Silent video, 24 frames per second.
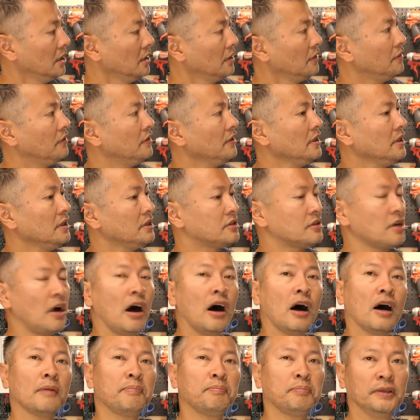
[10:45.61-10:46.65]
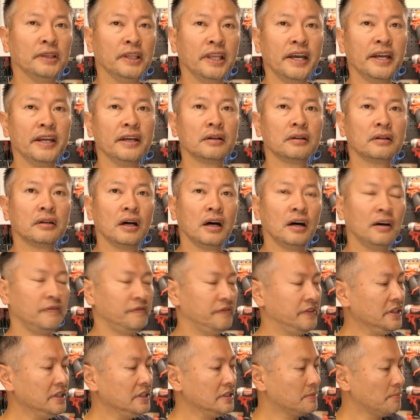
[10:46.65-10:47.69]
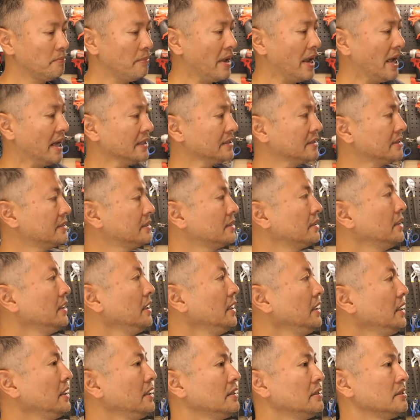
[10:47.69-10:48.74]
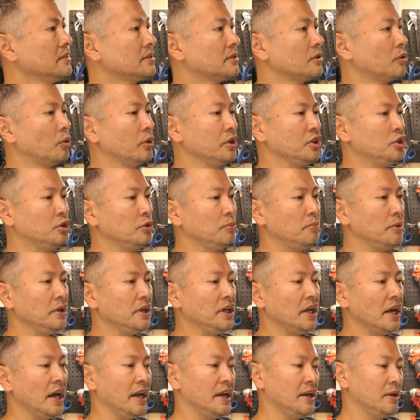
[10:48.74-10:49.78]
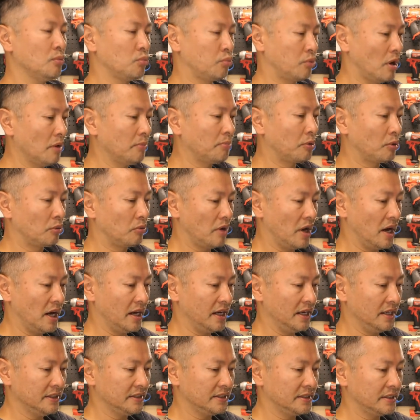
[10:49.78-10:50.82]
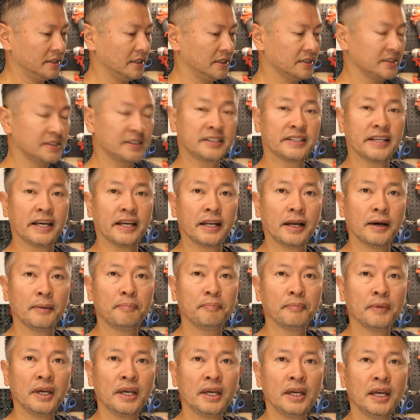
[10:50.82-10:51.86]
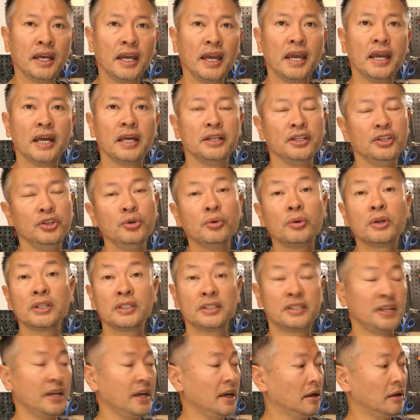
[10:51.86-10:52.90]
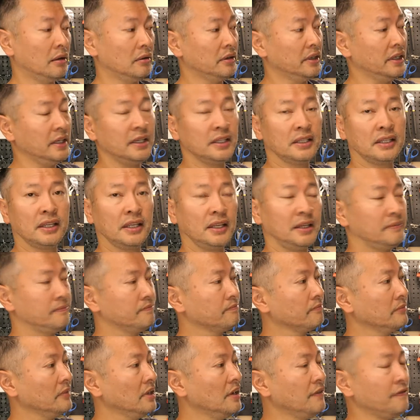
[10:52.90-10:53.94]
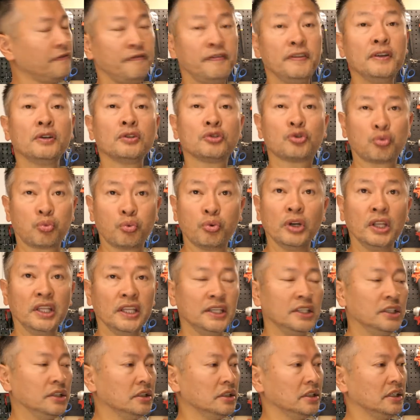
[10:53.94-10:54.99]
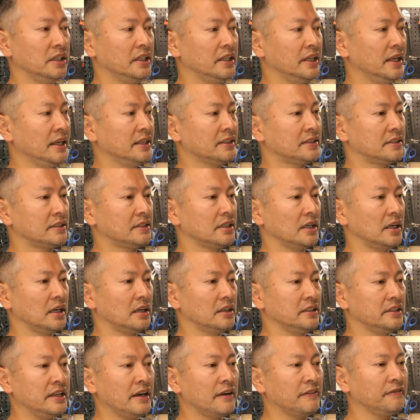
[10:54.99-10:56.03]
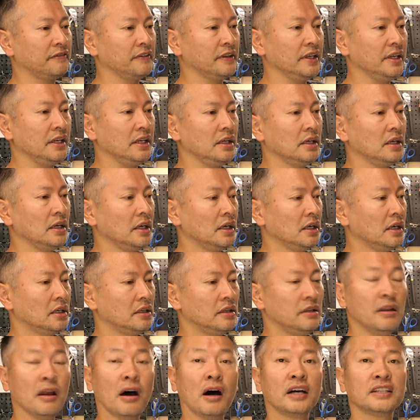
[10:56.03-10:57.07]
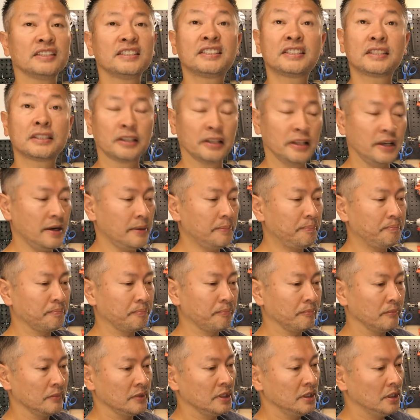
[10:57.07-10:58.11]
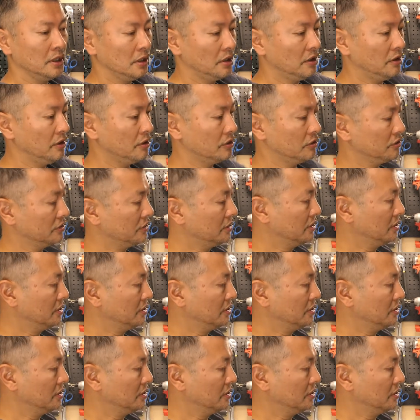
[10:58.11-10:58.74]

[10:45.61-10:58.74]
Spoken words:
The top layer of these mats is going to be a rubberized setup, and you can tell it feels really good. It's definitely non-slip. There